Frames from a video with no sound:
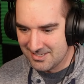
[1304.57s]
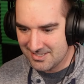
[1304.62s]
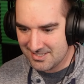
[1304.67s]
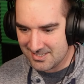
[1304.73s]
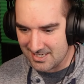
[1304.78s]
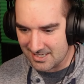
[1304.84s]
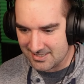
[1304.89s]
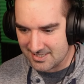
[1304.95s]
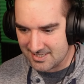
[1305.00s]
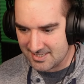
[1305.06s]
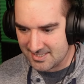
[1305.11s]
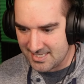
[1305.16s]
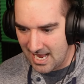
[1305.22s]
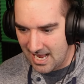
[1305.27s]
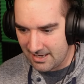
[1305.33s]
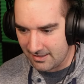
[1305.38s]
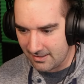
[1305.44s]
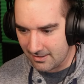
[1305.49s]
Sucks to
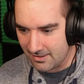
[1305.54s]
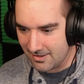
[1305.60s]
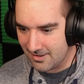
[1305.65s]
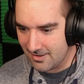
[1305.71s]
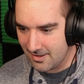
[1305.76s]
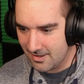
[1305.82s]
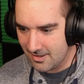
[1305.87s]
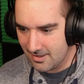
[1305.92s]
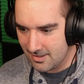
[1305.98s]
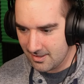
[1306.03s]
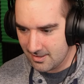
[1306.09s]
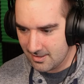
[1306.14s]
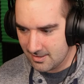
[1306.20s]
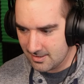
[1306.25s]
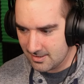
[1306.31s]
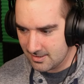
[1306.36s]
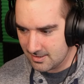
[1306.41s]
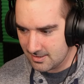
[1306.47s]
suck!
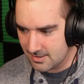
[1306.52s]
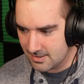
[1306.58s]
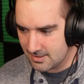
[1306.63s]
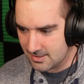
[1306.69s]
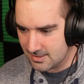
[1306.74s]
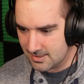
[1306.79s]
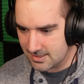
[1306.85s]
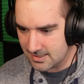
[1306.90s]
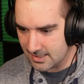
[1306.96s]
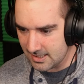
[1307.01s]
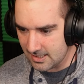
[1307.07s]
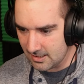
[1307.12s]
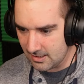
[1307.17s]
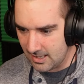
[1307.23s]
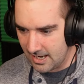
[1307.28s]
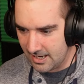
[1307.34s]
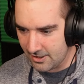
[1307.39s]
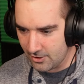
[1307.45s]
See you
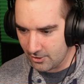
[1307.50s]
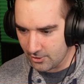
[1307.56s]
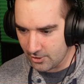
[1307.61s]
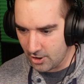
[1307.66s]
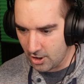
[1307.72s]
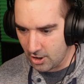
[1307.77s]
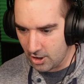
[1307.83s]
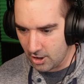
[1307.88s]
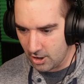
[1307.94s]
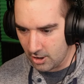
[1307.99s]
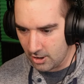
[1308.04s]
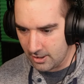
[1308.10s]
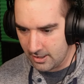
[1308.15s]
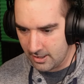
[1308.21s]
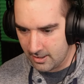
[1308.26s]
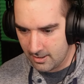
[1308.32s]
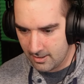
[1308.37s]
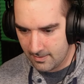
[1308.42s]
later,
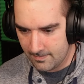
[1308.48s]
nerd.